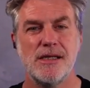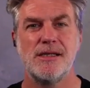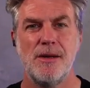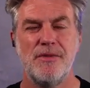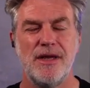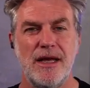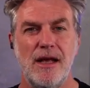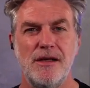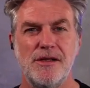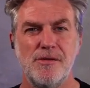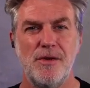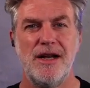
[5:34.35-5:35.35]
something
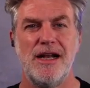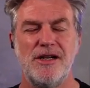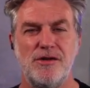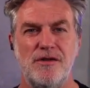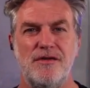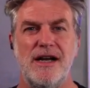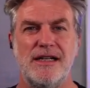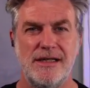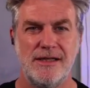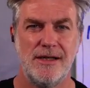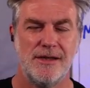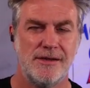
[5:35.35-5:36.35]
else when in actual fact
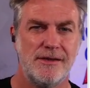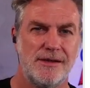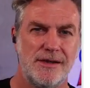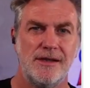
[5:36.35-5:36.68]
it doesn't.